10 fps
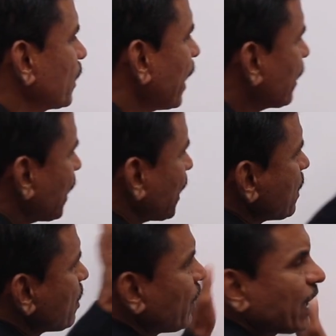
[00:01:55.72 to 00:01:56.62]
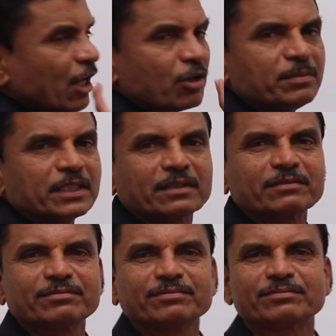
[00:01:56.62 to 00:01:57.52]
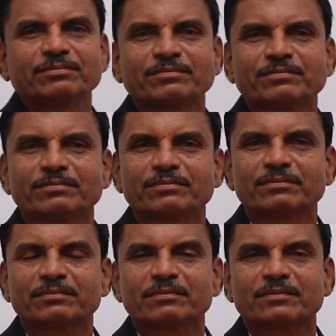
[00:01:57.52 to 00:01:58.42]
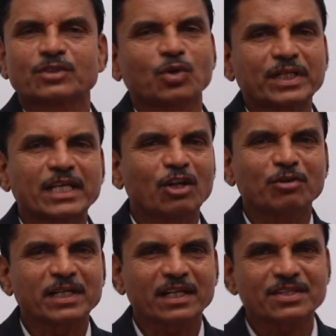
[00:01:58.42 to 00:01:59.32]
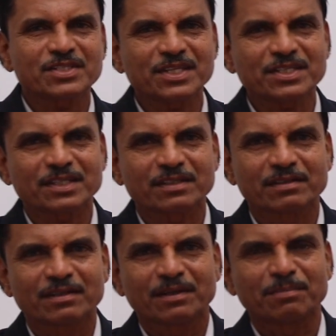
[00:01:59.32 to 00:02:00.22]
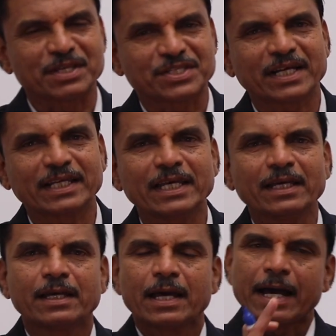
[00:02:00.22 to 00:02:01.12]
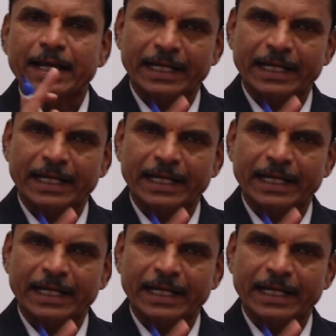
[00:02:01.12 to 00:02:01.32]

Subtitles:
and that is our galvanometer. So what galvanometer consists? Basically a